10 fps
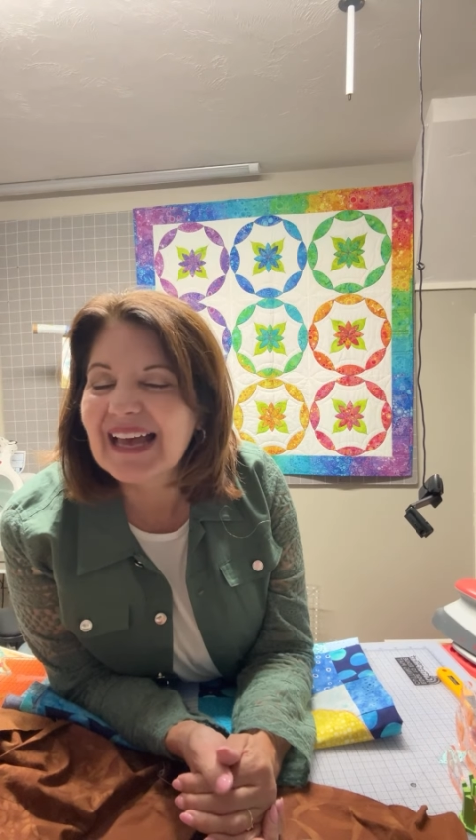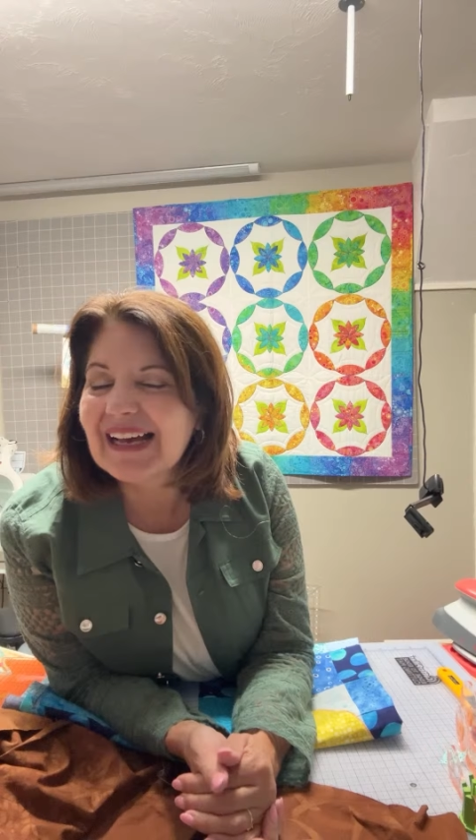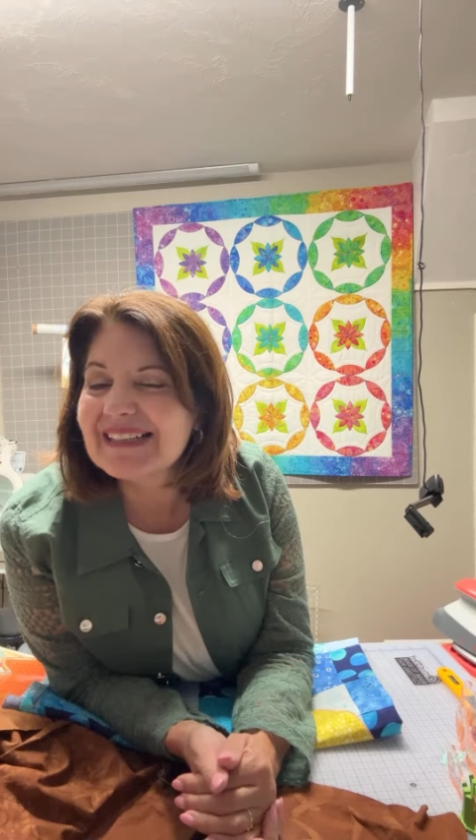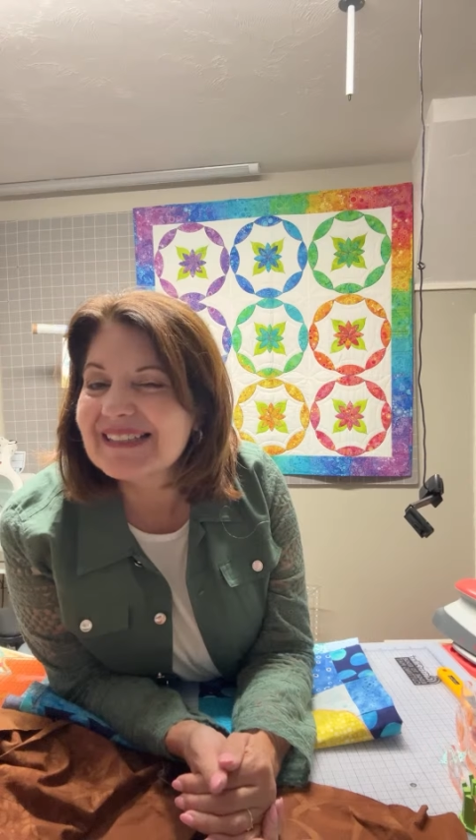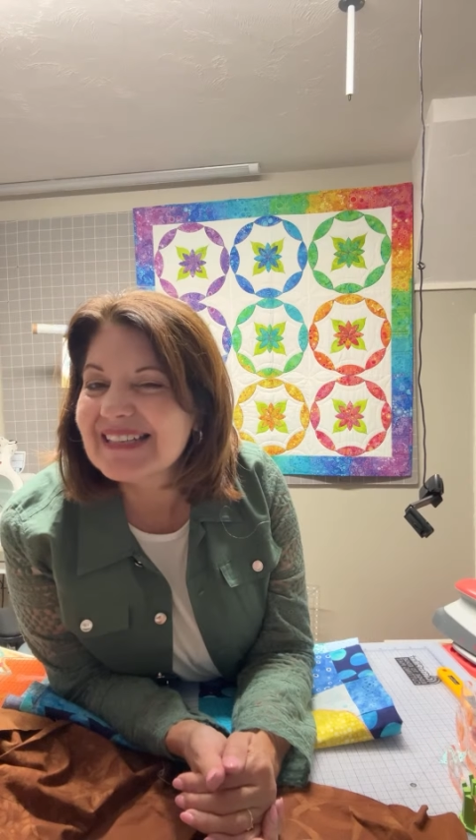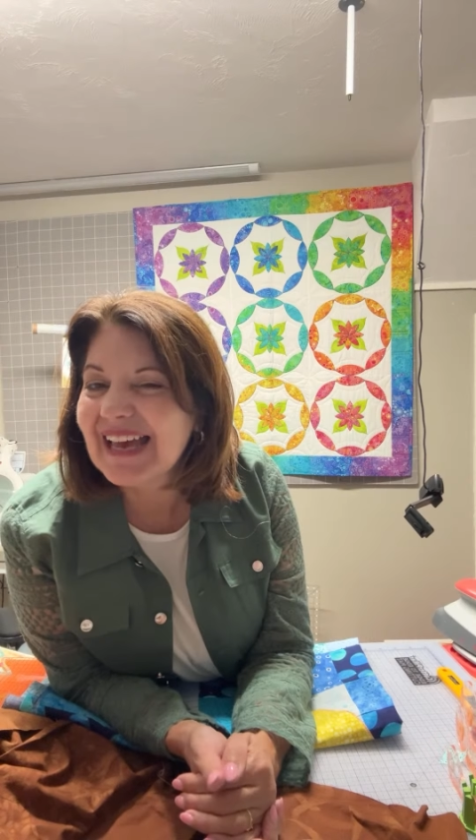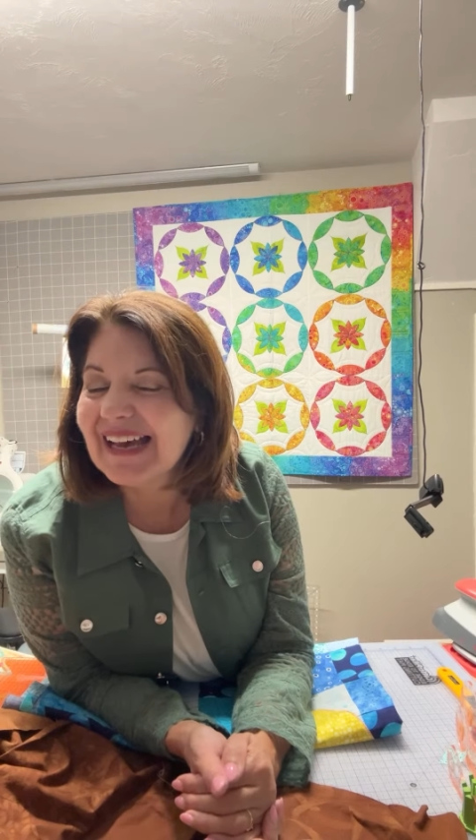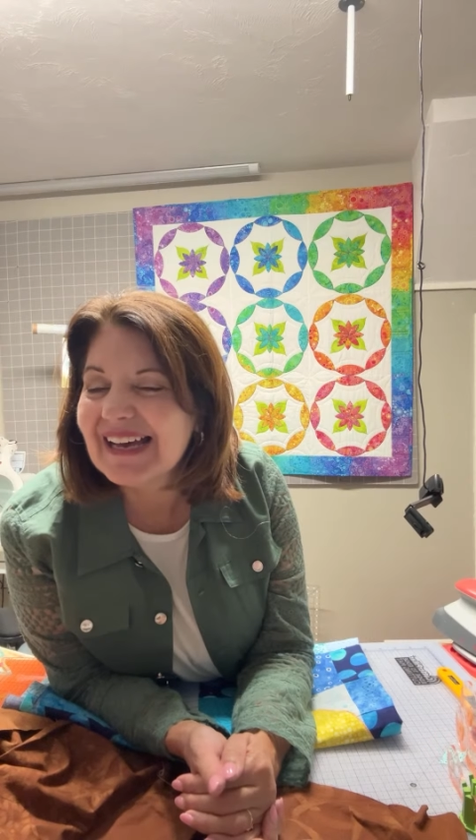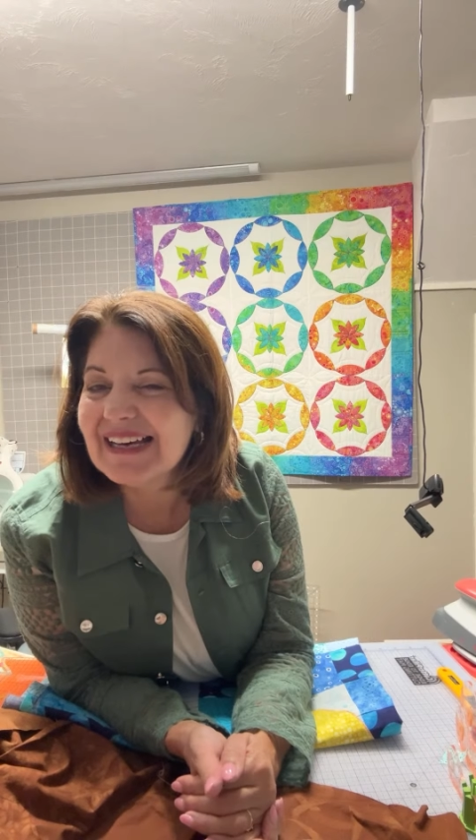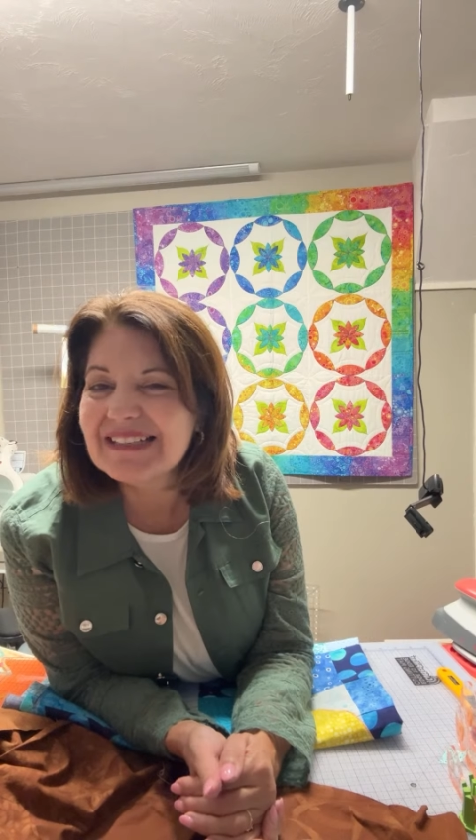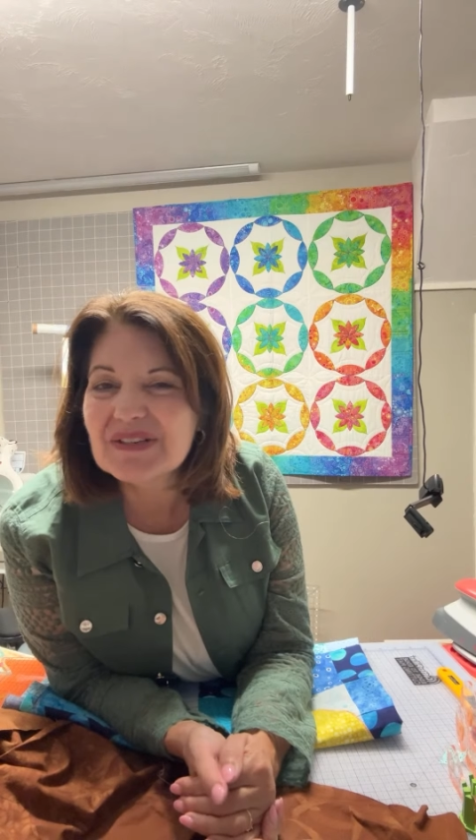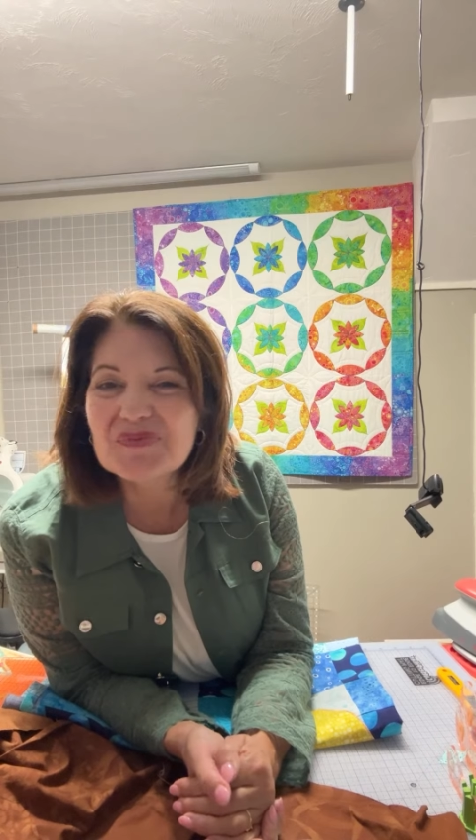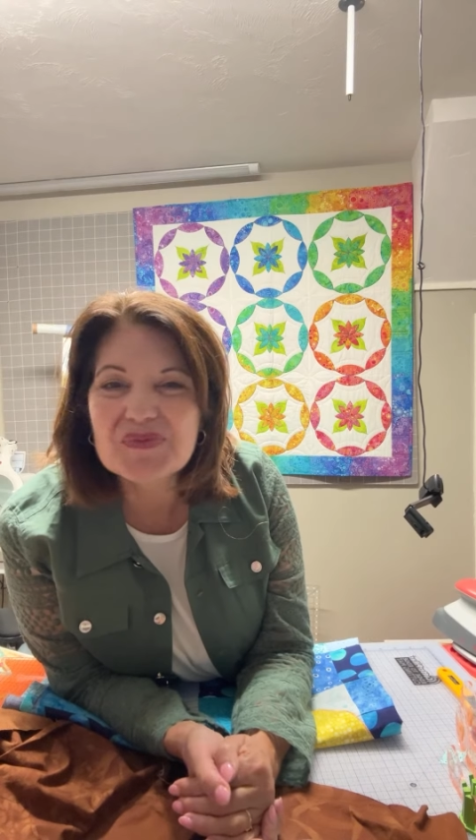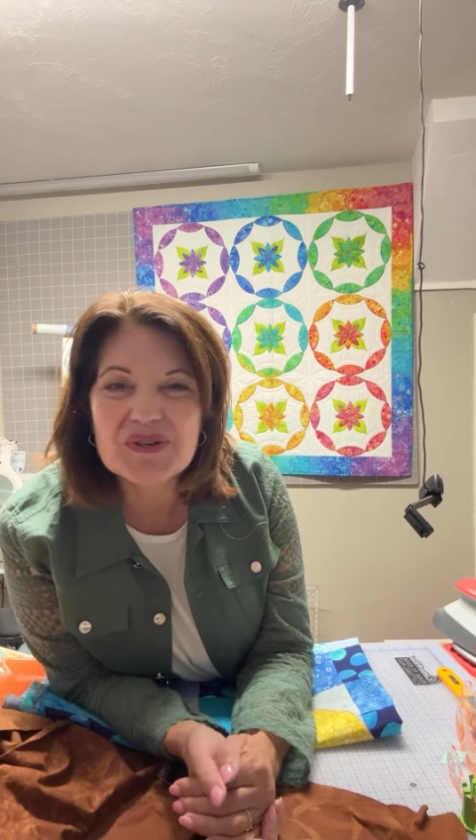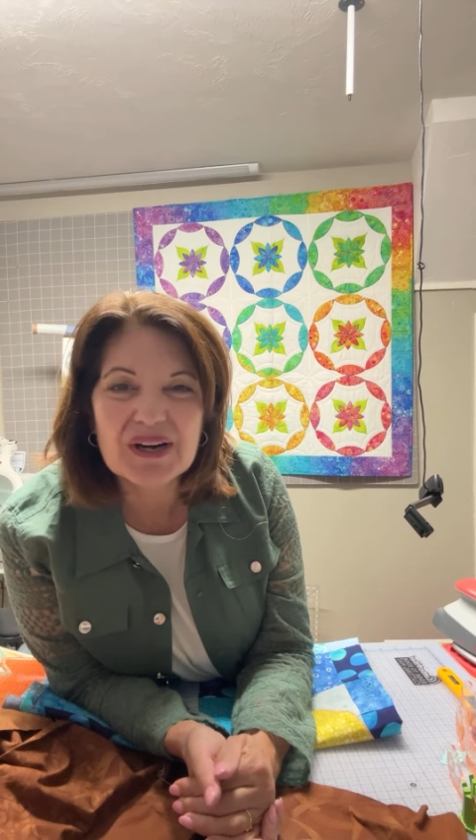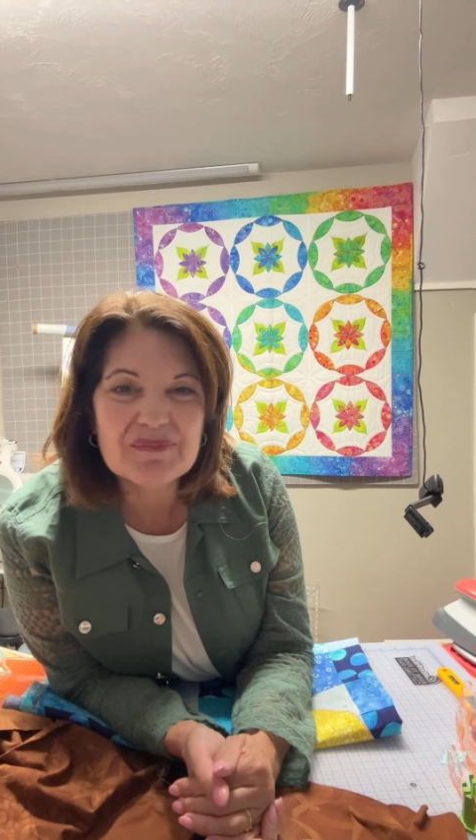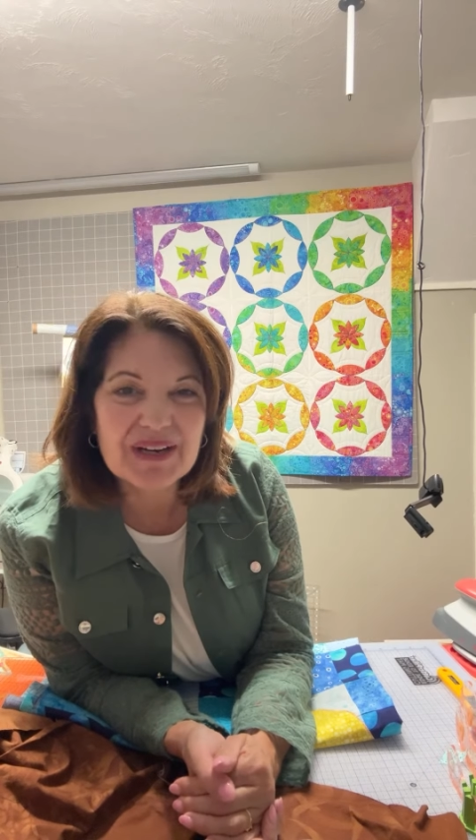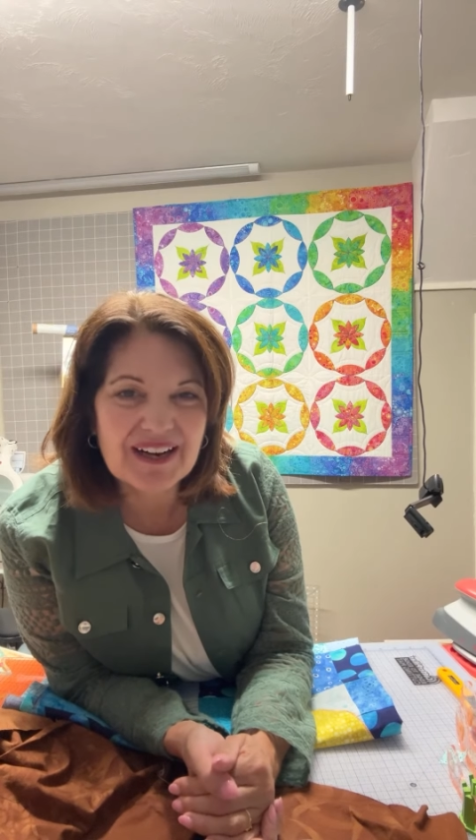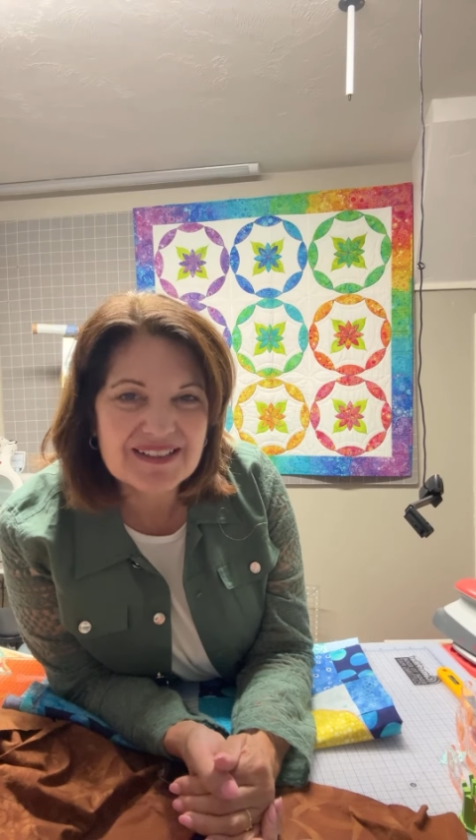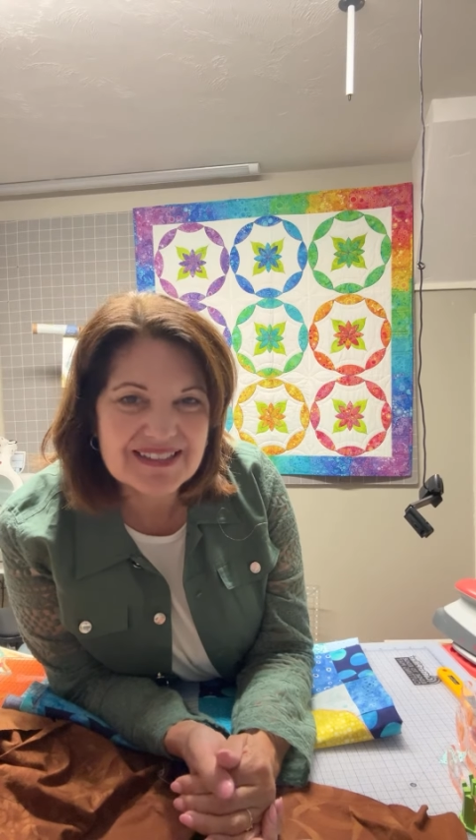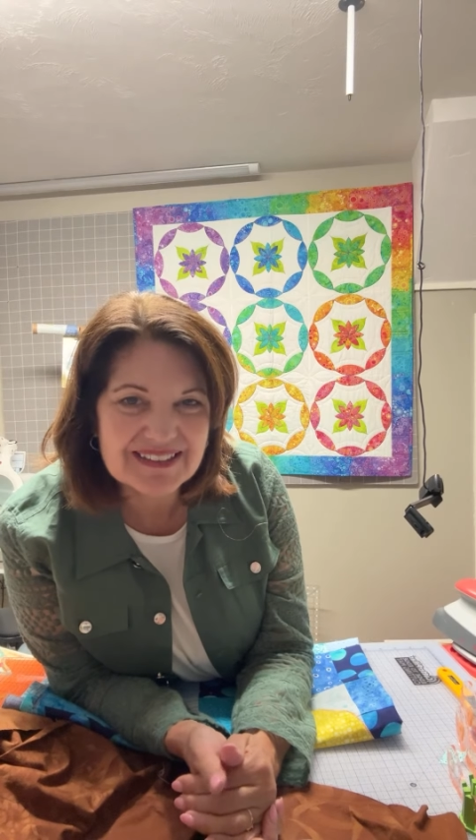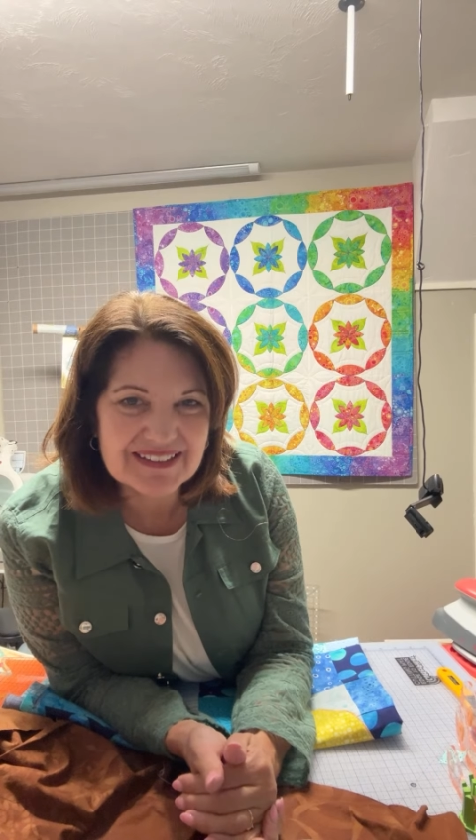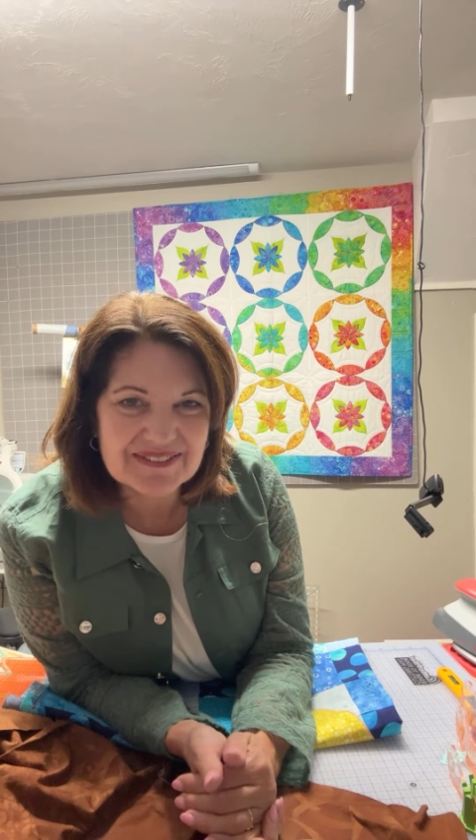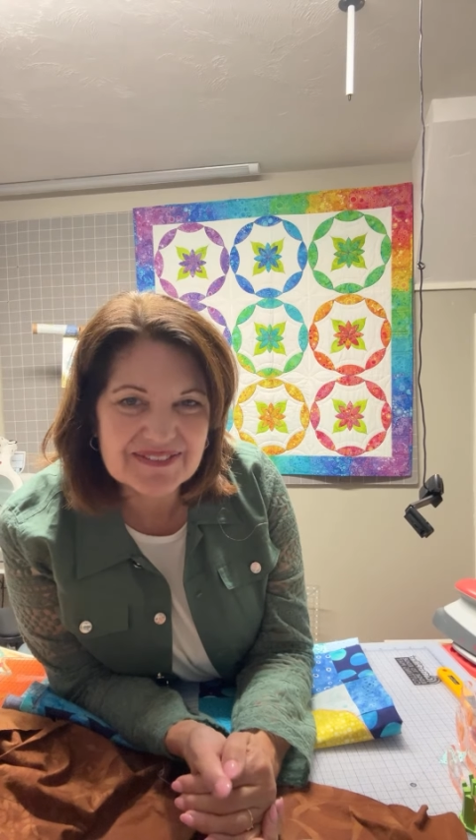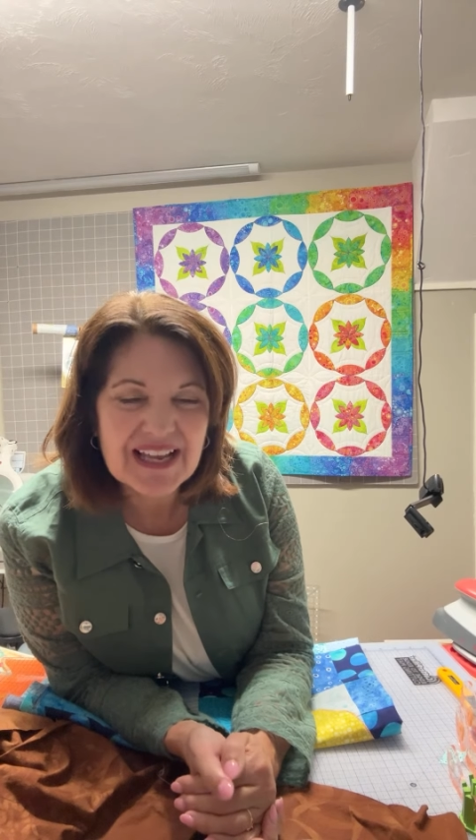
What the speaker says: a tad more positive.